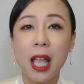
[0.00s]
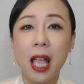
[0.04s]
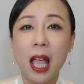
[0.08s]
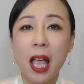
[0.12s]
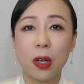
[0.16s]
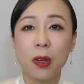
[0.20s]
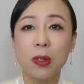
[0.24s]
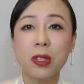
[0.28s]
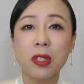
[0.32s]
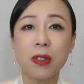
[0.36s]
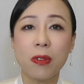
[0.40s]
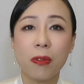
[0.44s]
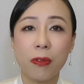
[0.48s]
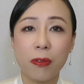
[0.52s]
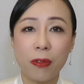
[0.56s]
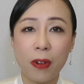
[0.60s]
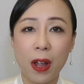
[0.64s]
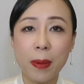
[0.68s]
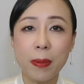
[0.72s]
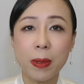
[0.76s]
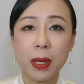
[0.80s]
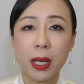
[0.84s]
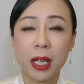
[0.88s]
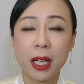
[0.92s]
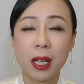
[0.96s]
those
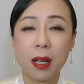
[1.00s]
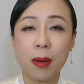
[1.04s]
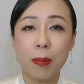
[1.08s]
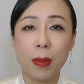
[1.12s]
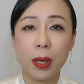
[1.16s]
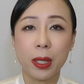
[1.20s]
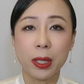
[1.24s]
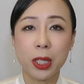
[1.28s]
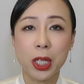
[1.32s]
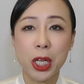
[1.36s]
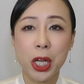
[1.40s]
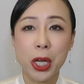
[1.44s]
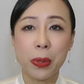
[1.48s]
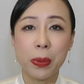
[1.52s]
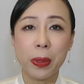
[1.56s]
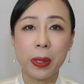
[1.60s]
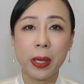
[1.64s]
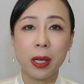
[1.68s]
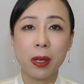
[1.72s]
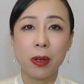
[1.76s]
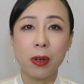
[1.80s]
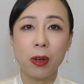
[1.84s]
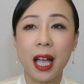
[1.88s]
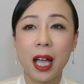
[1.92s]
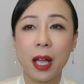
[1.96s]
fabric
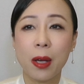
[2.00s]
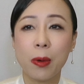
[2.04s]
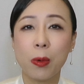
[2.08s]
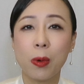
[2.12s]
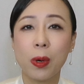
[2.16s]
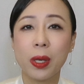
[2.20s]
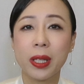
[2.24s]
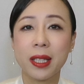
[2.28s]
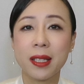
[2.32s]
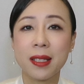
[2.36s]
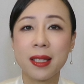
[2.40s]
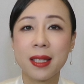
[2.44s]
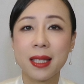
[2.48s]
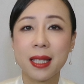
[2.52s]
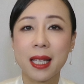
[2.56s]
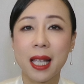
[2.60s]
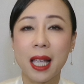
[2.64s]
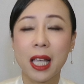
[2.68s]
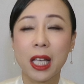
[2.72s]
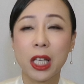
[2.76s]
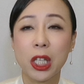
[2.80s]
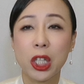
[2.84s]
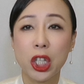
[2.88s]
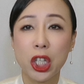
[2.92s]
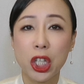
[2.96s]
material, I would
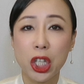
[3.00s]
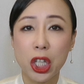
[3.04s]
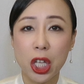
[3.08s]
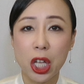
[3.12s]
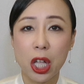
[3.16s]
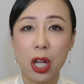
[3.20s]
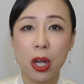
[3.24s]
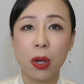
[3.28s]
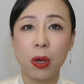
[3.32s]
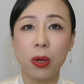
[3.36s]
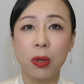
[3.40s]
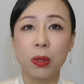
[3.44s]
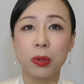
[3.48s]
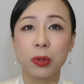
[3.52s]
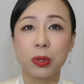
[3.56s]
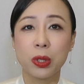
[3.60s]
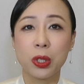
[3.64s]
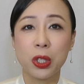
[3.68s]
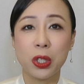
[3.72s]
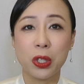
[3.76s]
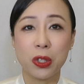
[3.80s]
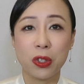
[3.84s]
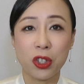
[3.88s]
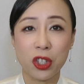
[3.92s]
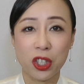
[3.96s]
say no
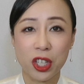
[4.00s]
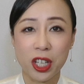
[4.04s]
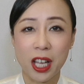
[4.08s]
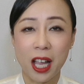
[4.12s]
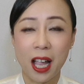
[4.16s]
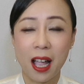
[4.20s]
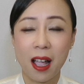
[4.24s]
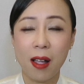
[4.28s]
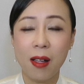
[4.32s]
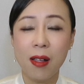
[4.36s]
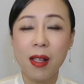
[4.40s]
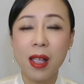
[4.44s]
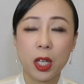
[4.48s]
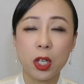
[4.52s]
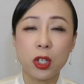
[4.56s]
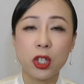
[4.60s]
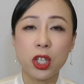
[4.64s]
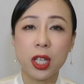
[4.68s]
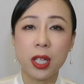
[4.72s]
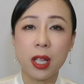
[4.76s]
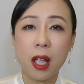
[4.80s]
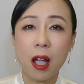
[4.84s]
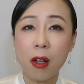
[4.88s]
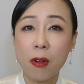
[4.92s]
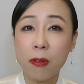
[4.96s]
to Chanel.
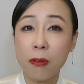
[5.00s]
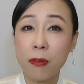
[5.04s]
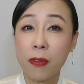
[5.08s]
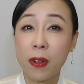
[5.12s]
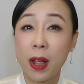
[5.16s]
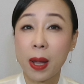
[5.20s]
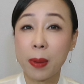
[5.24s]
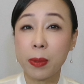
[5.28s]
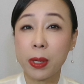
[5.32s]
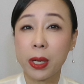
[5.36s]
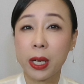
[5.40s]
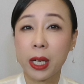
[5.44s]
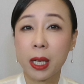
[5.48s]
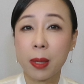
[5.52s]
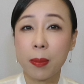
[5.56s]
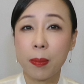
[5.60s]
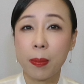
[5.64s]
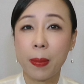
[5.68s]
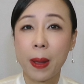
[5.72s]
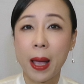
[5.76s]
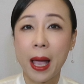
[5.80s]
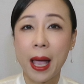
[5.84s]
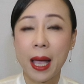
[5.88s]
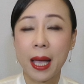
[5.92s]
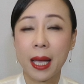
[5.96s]
Chanel fabric
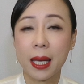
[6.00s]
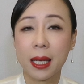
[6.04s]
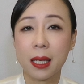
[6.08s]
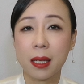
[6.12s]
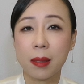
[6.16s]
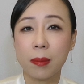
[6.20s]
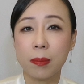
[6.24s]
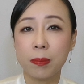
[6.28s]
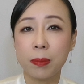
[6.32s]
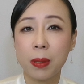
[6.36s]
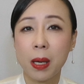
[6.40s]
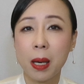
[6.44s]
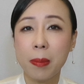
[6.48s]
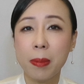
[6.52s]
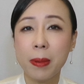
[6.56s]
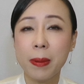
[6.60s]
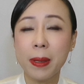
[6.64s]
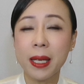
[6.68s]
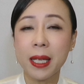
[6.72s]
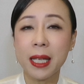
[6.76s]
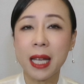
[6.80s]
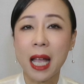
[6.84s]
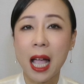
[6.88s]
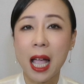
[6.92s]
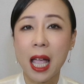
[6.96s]
bag
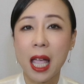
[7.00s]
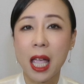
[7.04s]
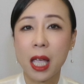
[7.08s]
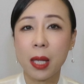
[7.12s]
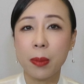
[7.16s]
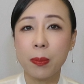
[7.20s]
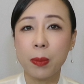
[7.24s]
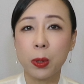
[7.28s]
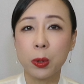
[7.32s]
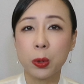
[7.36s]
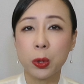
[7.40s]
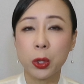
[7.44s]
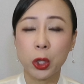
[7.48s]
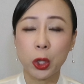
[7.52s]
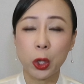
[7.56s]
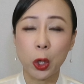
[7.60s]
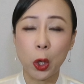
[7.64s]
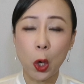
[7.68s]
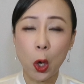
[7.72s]
probably not able to